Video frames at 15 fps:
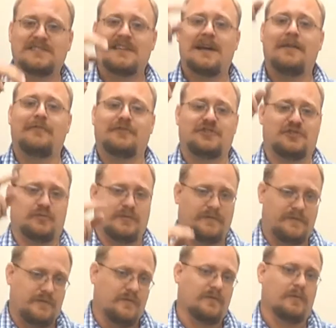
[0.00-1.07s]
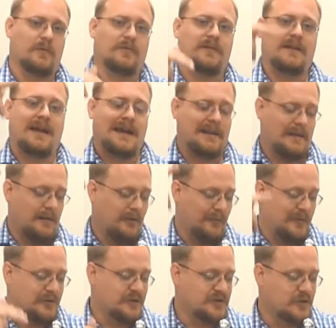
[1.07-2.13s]
staff, which is a review from what they had in
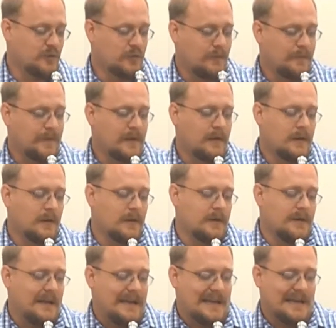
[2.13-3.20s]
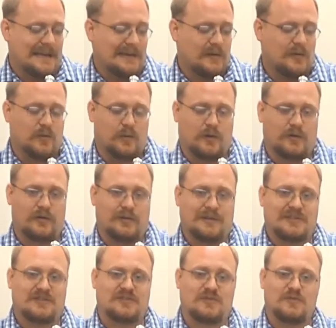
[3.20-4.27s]
elementary school. And we're
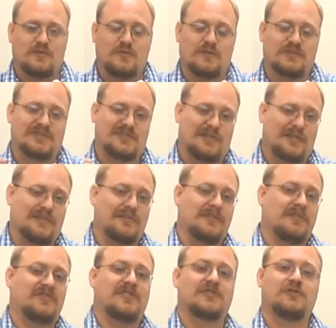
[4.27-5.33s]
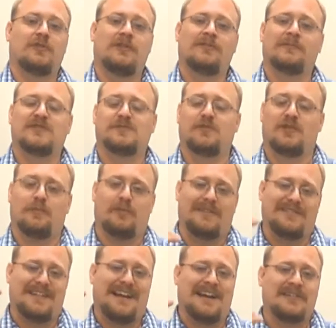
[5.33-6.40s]
going to start in the essential elements book and
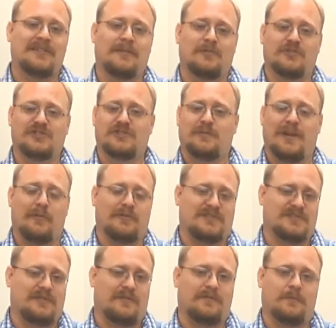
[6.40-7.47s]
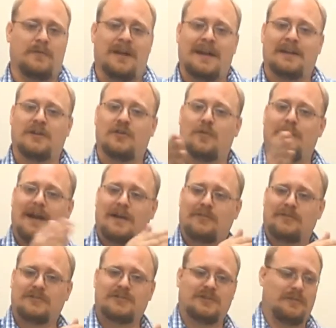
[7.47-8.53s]
play the odd numbers. You might want to start from 9 and go
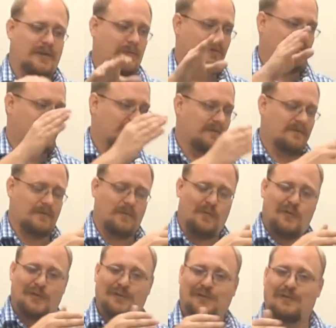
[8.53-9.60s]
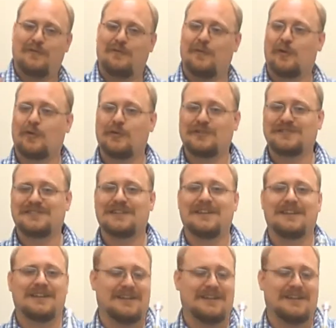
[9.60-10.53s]
backwards. You might want to start from 1 and go forwards.